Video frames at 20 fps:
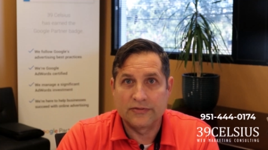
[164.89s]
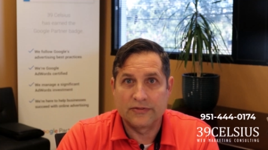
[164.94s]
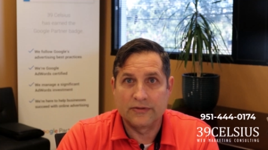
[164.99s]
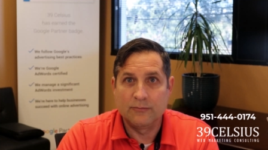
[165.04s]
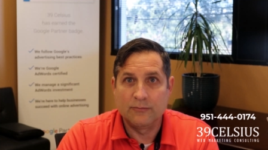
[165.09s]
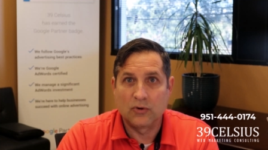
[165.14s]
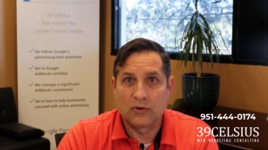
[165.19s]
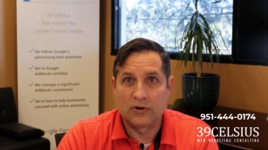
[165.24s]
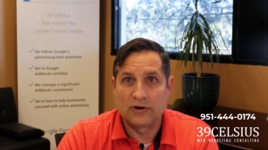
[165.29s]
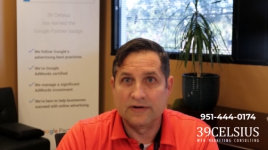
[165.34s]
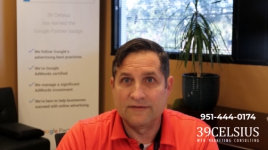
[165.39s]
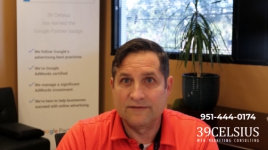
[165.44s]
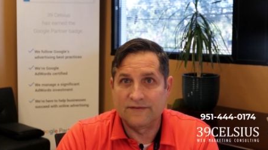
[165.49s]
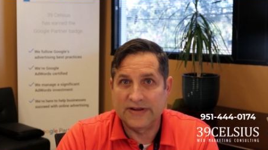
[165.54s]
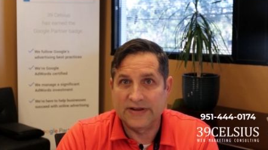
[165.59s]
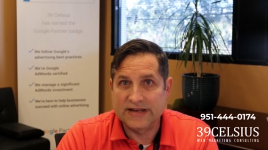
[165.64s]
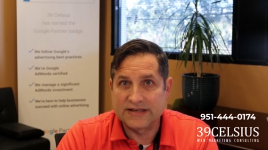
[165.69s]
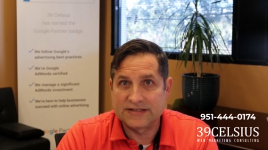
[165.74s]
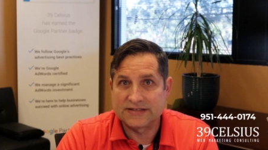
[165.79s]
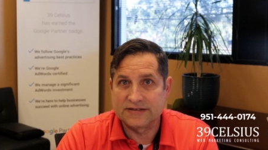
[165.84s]
the more
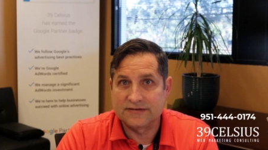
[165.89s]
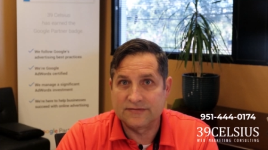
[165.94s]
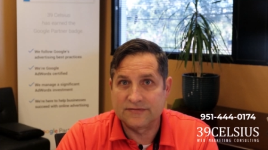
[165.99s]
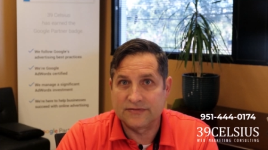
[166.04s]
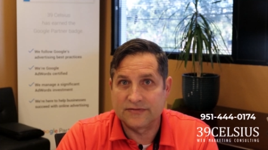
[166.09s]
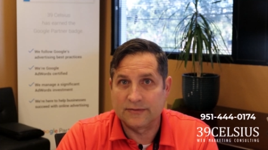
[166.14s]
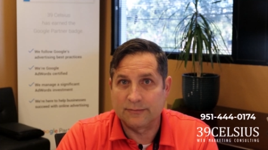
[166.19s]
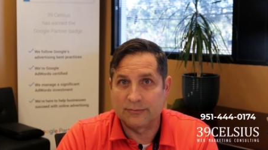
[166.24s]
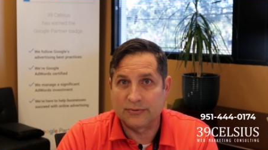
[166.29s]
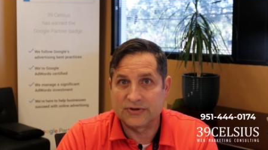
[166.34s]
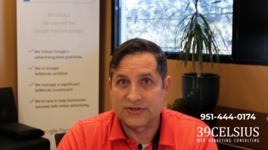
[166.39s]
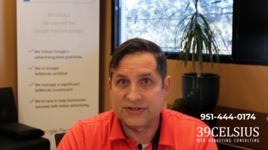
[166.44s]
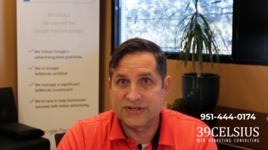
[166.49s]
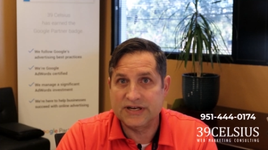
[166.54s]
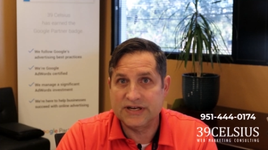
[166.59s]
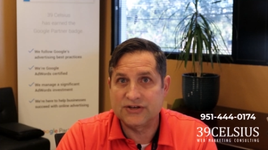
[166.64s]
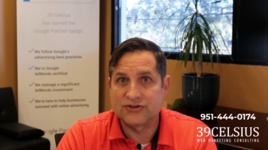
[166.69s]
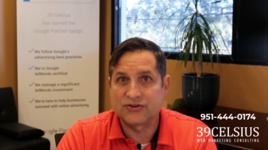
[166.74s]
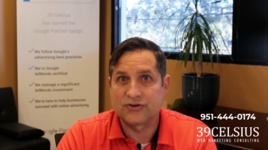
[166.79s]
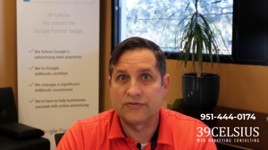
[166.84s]
invasive the
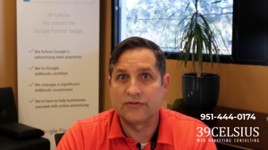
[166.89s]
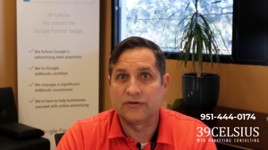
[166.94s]
procedure,